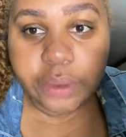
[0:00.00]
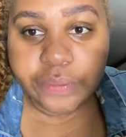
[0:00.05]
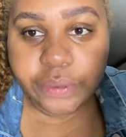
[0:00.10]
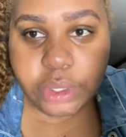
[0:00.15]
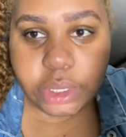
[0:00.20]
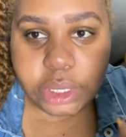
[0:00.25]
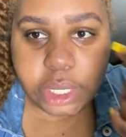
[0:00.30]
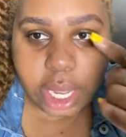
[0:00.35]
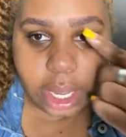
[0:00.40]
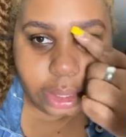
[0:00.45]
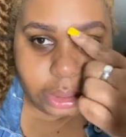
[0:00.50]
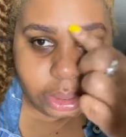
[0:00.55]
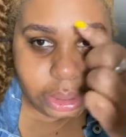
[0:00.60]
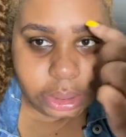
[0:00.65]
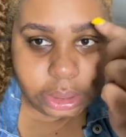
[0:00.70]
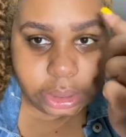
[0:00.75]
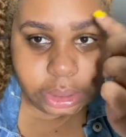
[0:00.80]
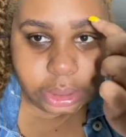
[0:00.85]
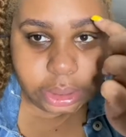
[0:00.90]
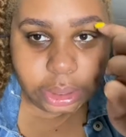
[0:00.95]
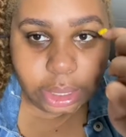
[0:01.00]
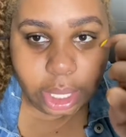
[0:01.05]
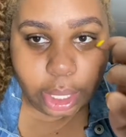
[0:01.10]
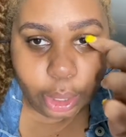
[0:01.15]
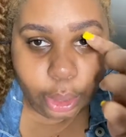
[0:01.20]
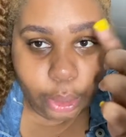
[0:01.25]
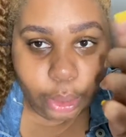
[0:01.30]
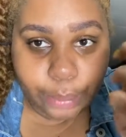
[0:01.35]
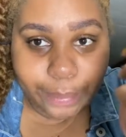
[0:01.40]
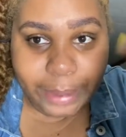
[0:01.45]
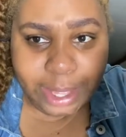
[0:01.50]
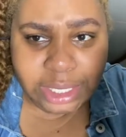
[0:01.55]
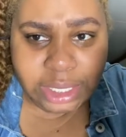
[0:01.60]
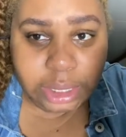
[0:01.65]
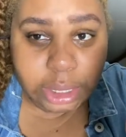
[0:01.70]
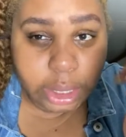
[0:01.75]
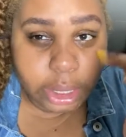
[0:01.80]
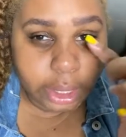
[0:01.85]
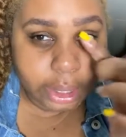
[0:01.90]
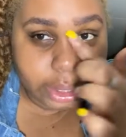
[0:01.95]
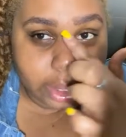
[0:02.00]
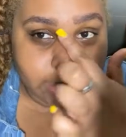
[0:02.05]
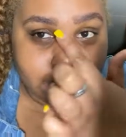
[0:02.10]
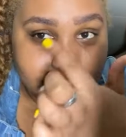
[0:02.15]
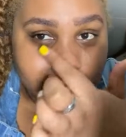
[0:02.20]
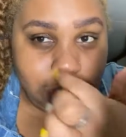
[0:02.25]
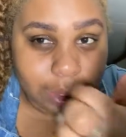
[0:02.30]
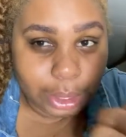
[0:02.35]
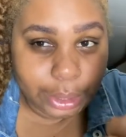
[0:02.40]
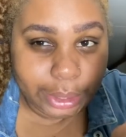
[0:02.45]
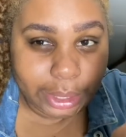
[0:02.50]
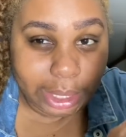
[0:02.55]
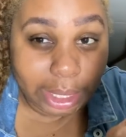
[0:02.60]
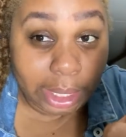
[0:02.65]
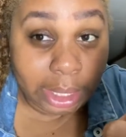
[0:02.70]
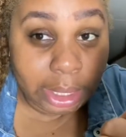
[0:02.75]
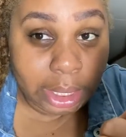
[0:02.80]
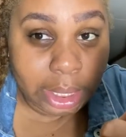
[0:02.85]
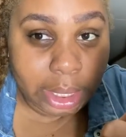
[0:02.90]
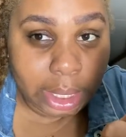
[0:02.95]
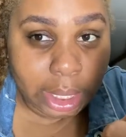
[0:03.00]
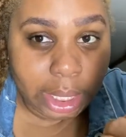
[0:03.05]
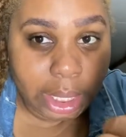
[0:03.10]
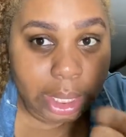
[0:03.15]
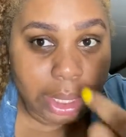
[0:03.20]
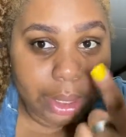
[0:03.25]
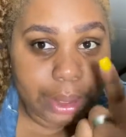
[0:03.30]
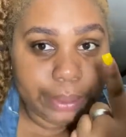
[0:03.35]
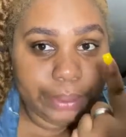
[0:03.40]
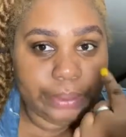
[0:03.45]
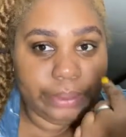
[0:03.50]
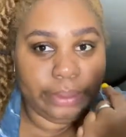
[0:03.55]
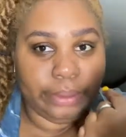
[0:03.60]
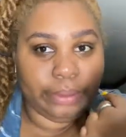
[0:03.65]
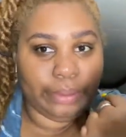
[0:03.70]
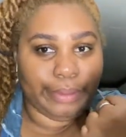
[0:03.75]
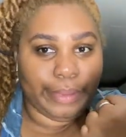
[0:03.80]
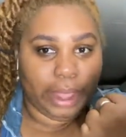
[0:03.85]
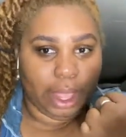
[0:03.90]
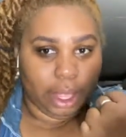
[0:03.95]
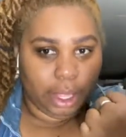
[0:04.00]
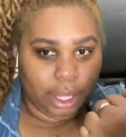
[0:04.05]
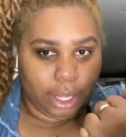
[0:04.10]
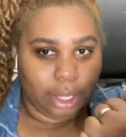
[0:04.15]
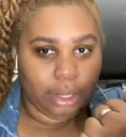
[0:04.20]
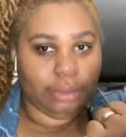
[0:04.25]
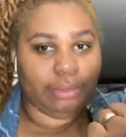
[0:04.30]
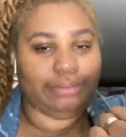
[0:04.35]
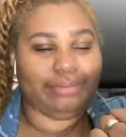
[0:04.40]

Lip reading: you see how this is all messy and this is all neat looking? Back up.